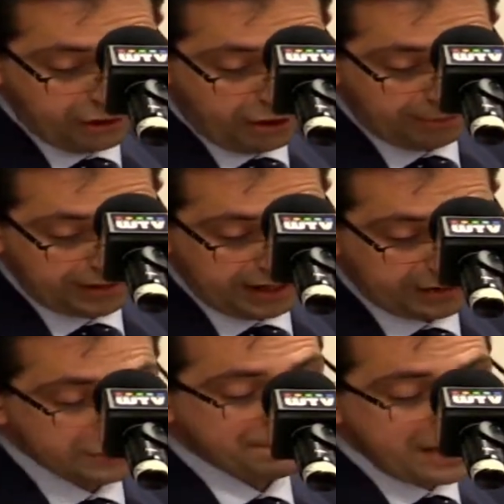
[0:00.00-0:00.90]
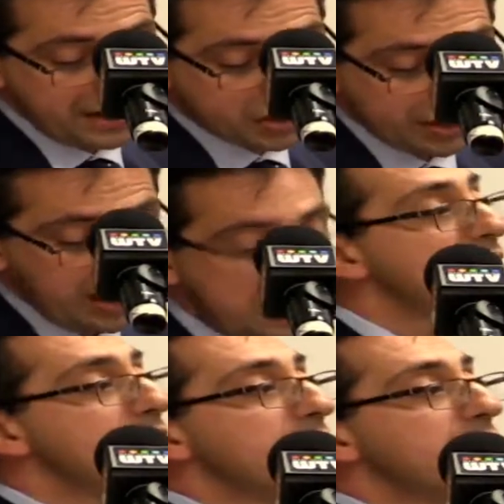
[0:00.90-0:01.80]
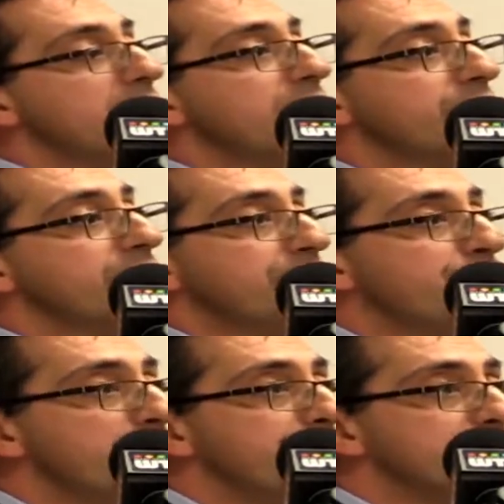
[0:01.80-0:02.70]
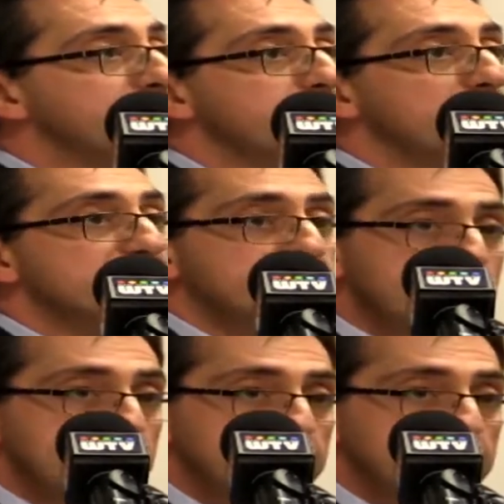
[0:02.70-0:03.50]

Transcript: political speech, the purpose was legitimate,